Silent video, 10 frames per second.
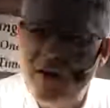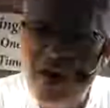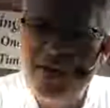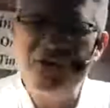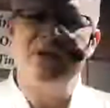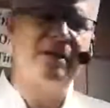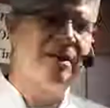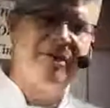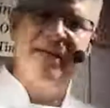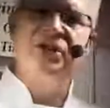cognizant of the
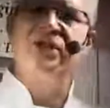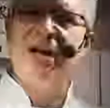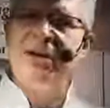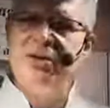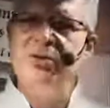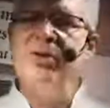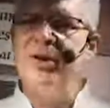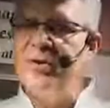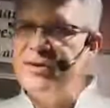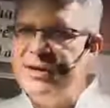things that I do that
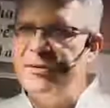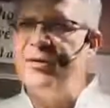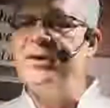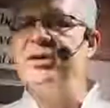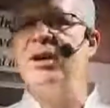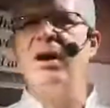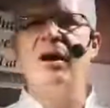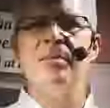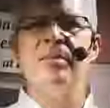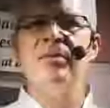are different
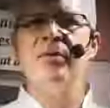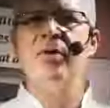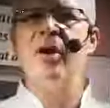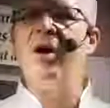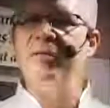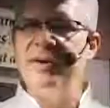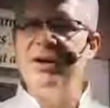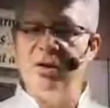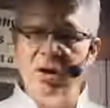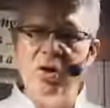for an RV
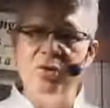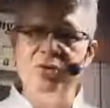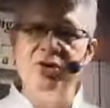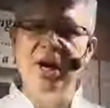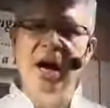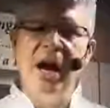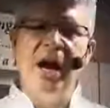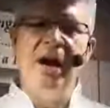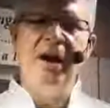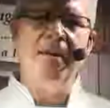clothes.
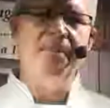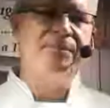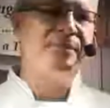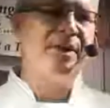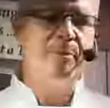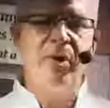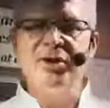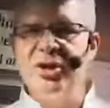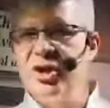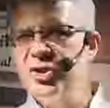The
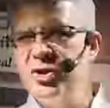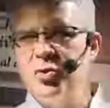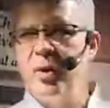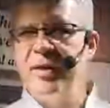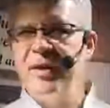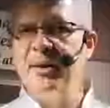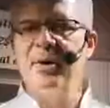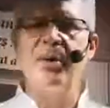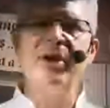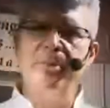price condition is one thing,
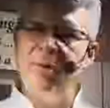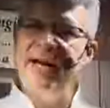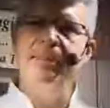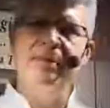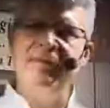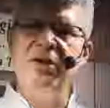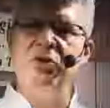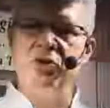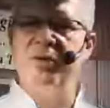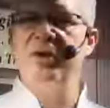but I really play up the
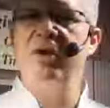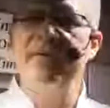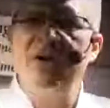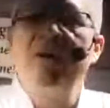features for the RV